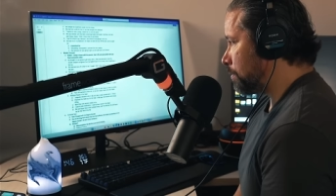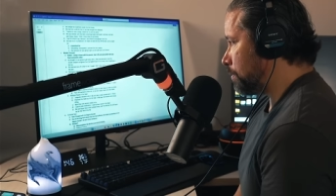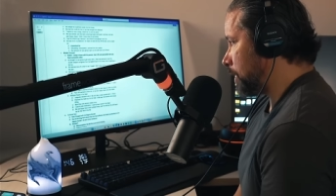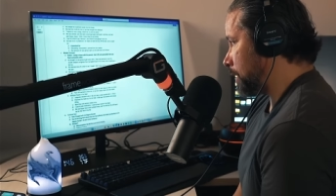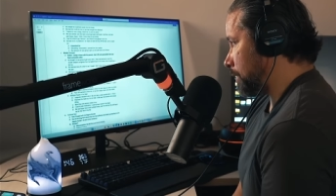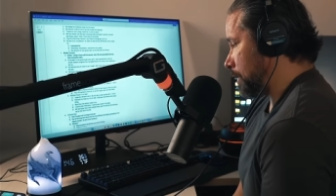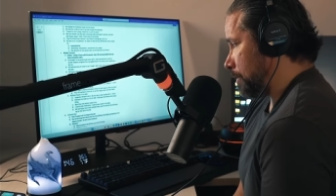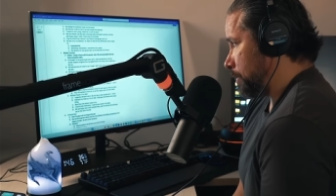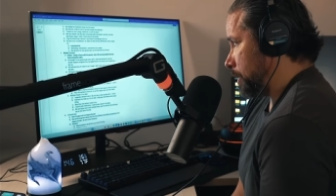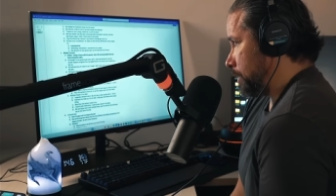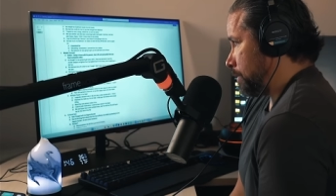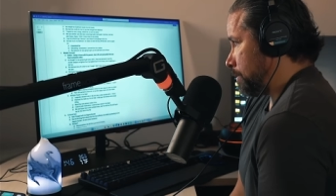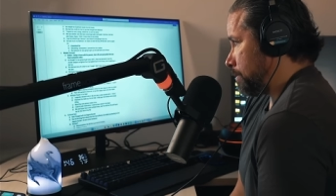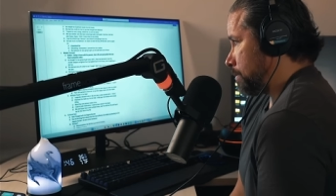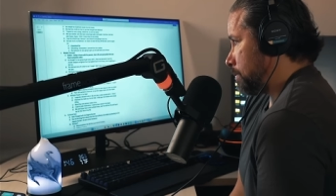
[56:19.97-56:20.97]
But I
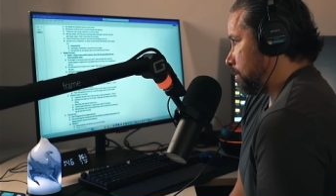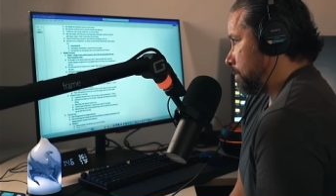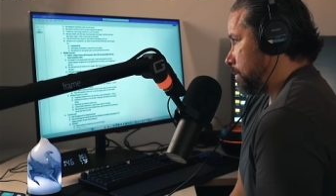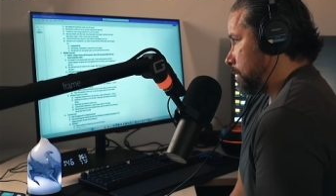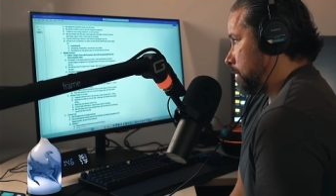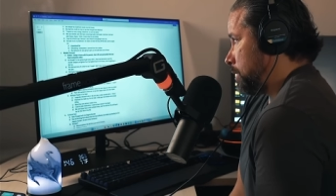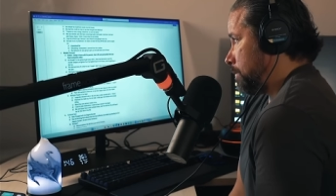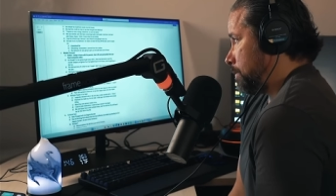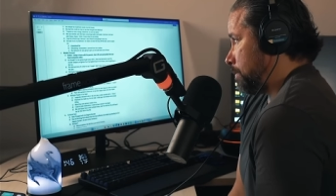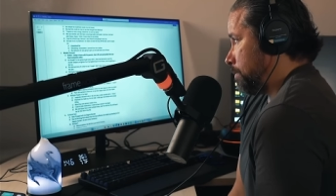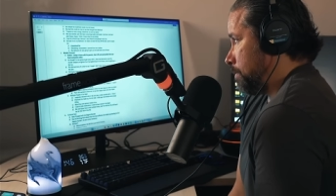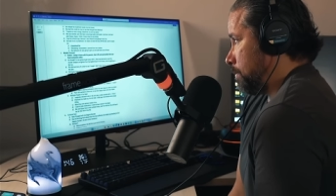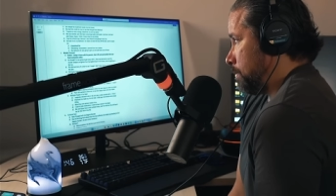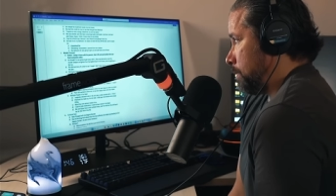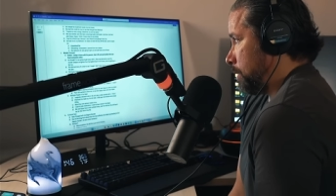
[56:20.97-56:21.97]
mean, he
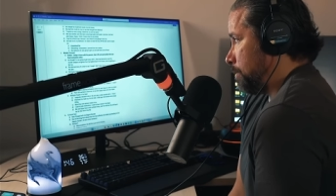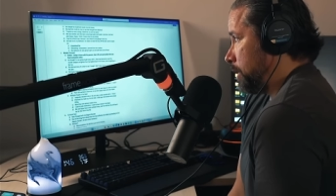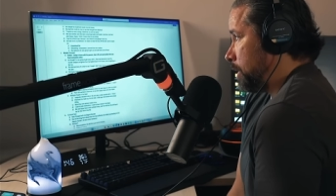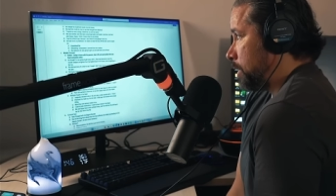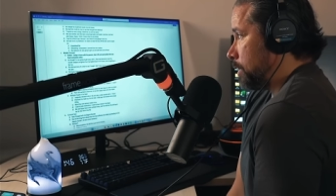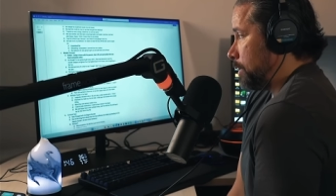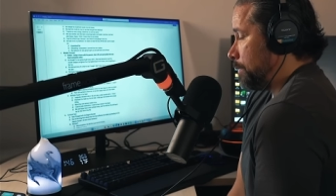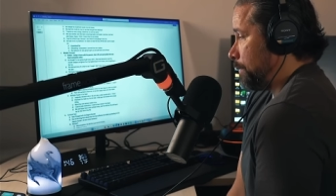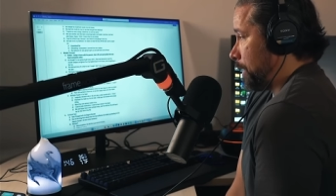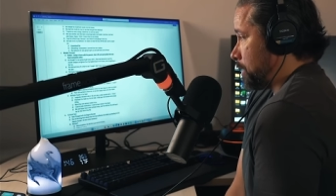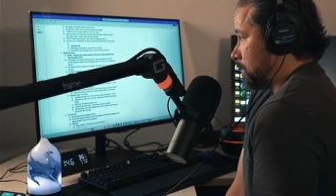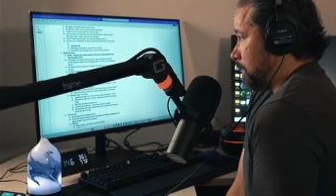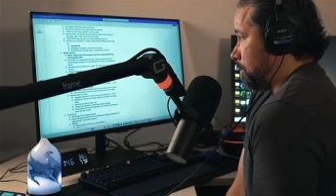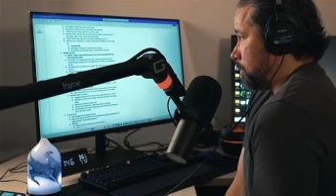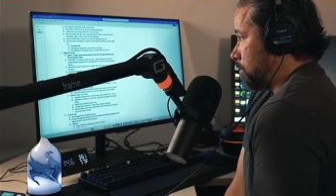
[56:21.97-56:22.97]
immediately
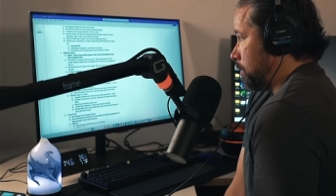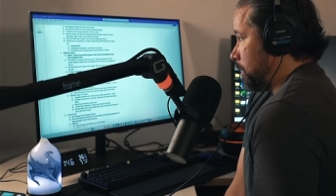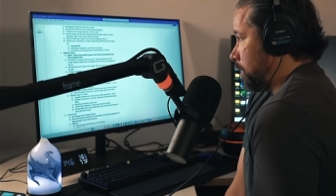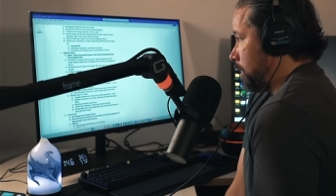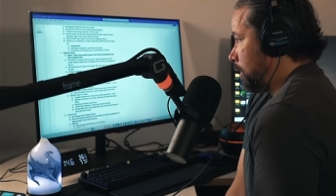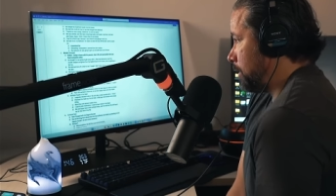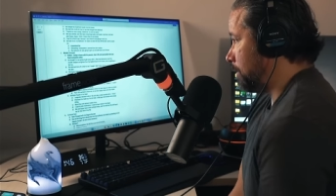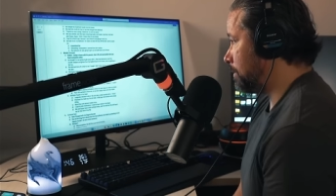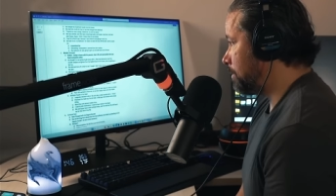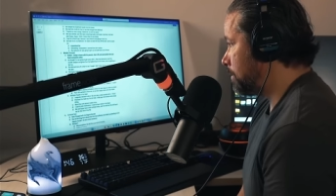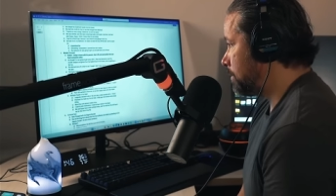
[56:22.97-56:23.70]
fessed up to what he did.